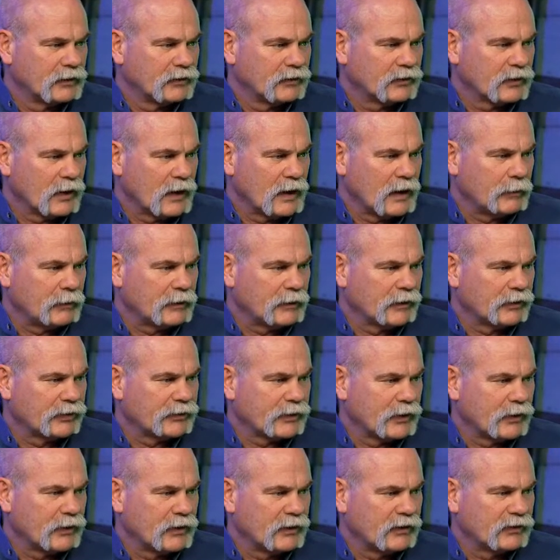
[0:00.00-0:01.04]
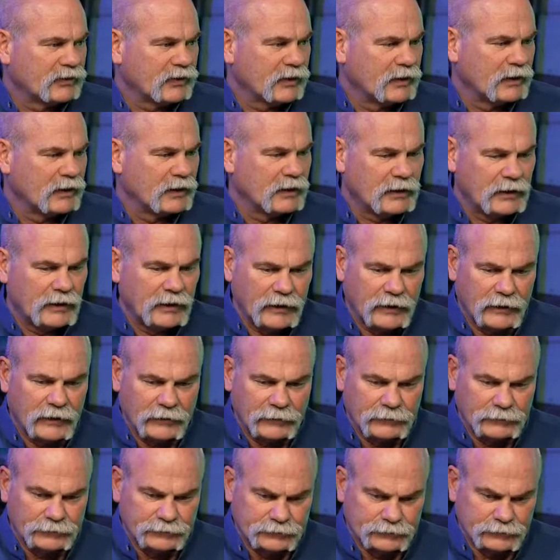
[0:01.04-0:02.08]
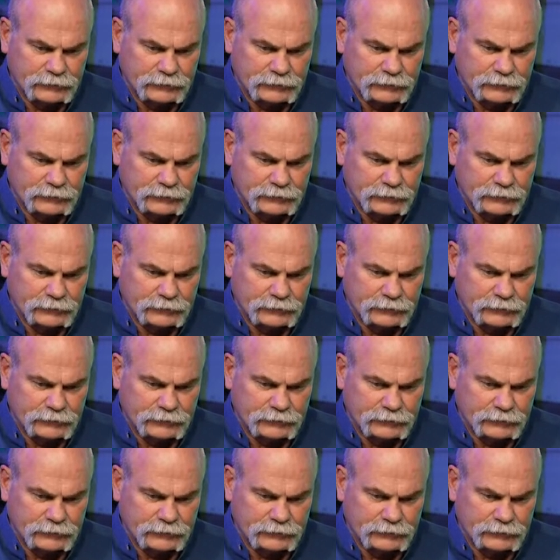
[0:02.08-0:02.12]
So I'm going to throw this in here.